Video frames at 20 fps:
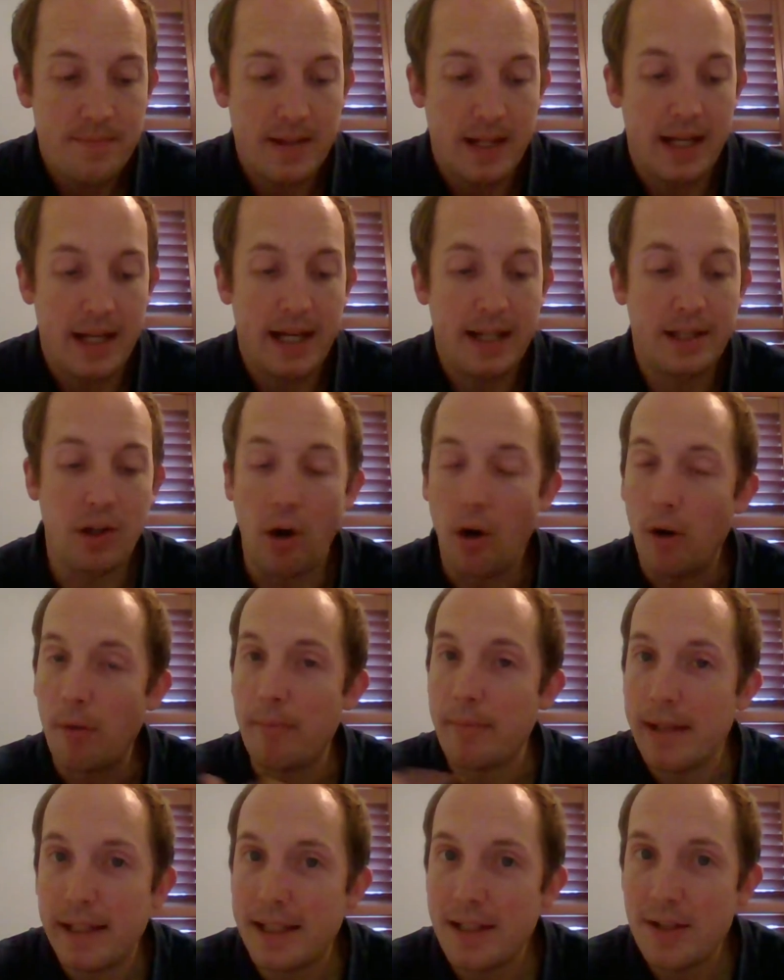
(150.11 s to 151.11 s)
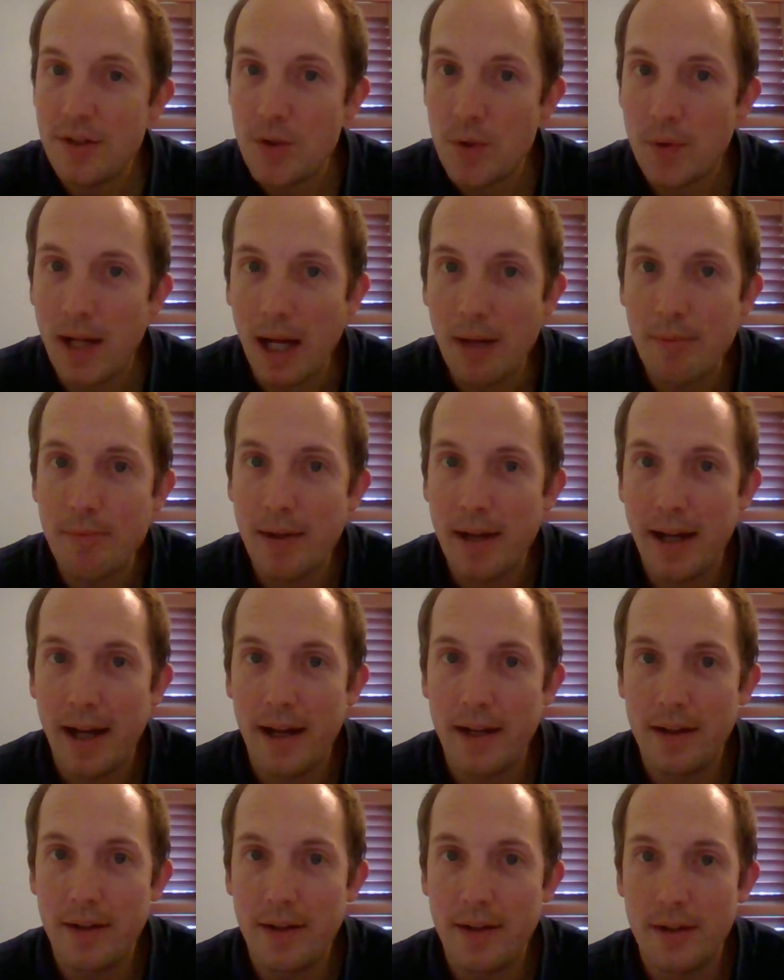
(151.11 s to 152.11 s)
and the Armenians who came
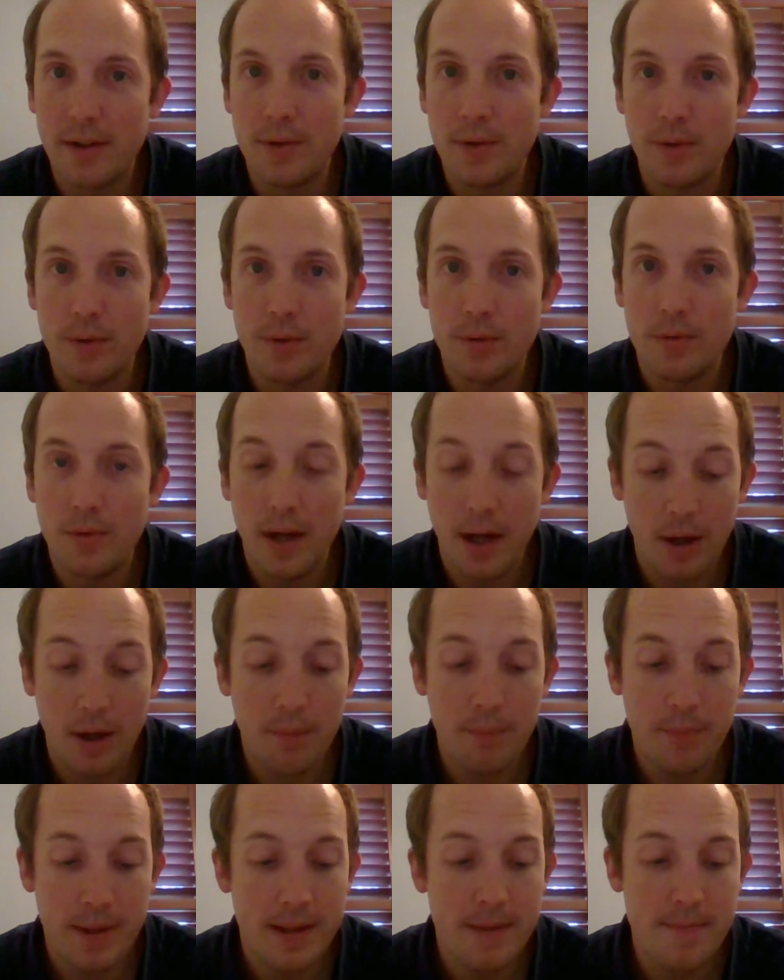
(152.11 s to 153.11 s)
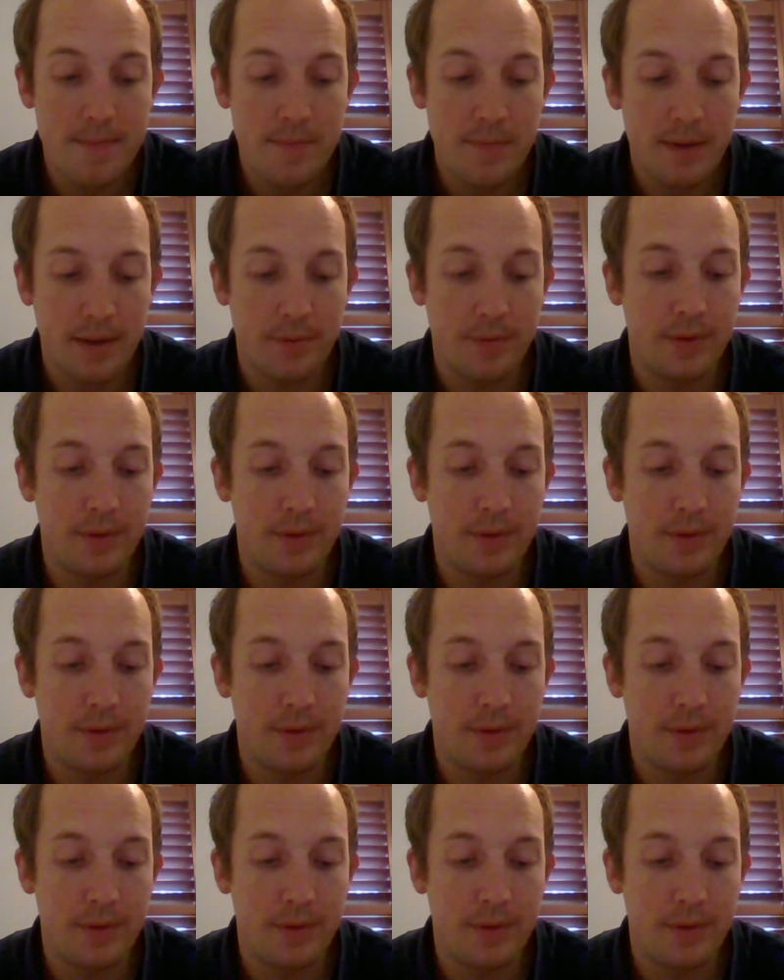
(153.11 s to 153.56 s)
to help them.